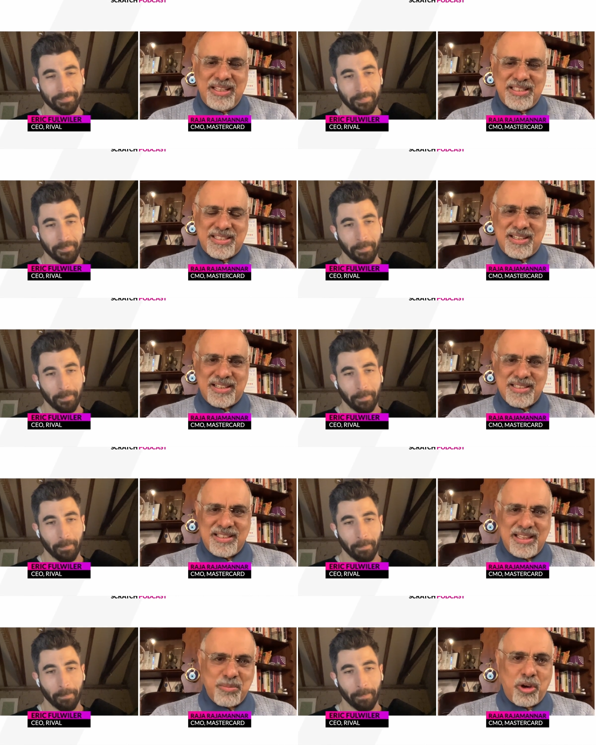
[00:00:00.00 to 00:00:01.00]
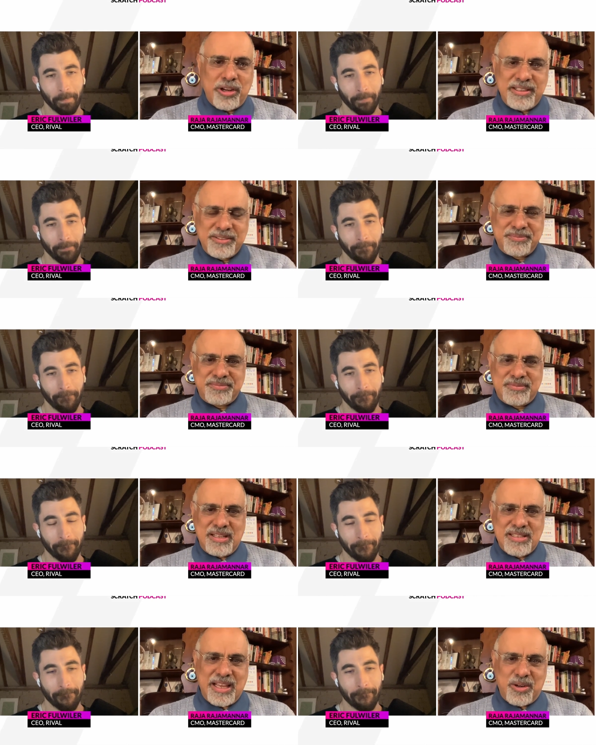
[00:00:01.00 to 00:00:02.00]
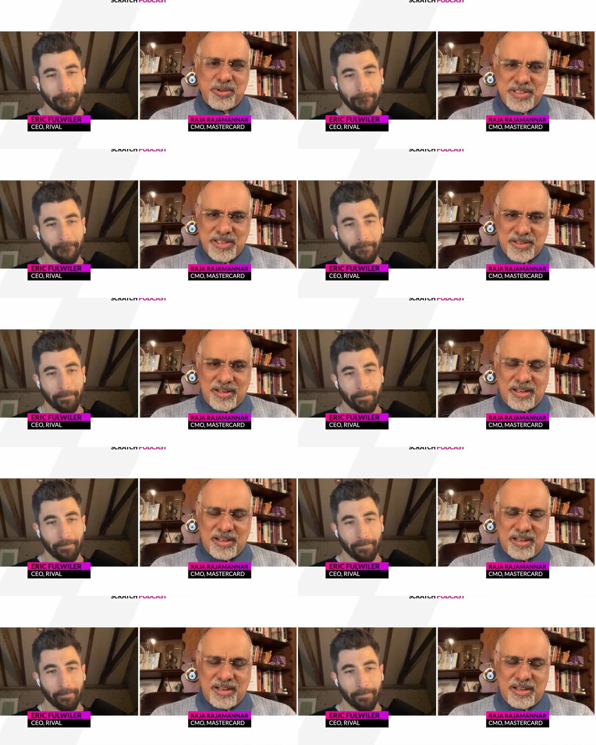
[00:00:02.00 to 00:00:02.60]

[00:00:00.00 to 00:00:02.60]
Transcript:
Speaker 1: It starts early in the morning, say around six